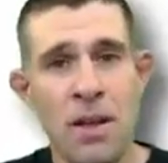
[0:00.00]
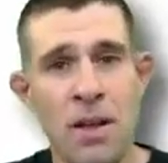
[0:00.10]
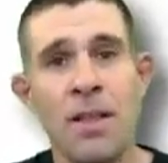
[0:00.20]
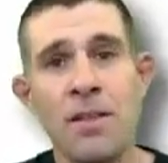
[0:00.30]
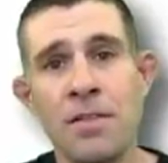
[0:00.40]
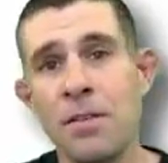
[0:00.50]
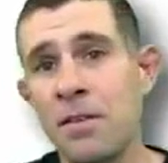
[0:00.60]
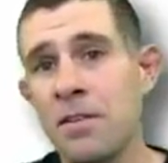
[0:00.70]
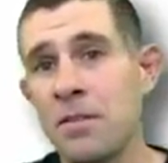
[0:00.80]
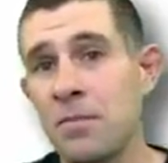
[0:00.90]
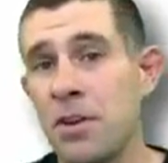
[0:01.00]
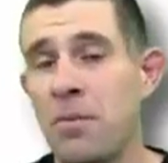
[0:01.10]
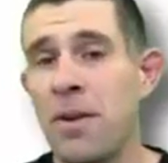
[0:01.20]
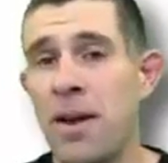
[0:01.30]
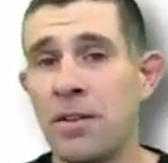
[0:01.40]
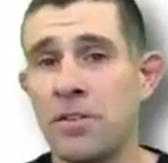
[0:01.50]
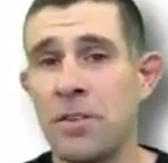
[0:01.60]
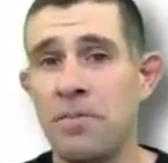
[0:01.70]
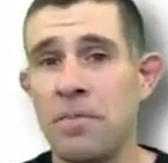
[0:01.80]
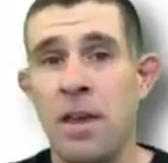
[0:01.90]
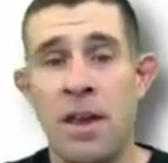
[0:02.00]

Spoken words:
let's learn some terminology.